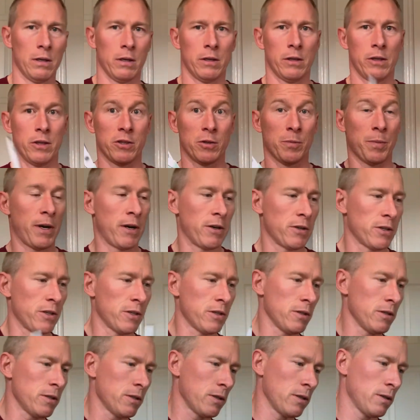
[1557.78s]
Use a pair of
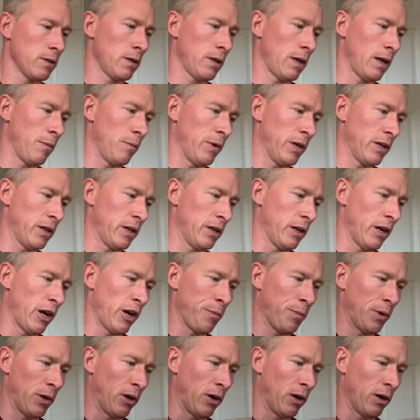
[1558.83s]
scissors and we can
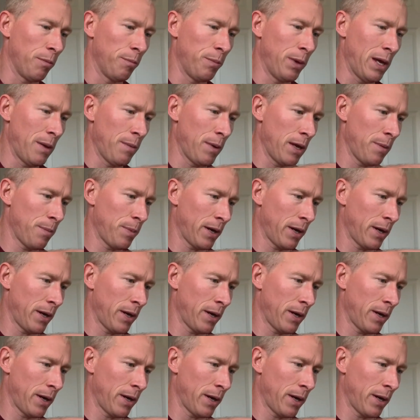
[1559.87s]
open our BB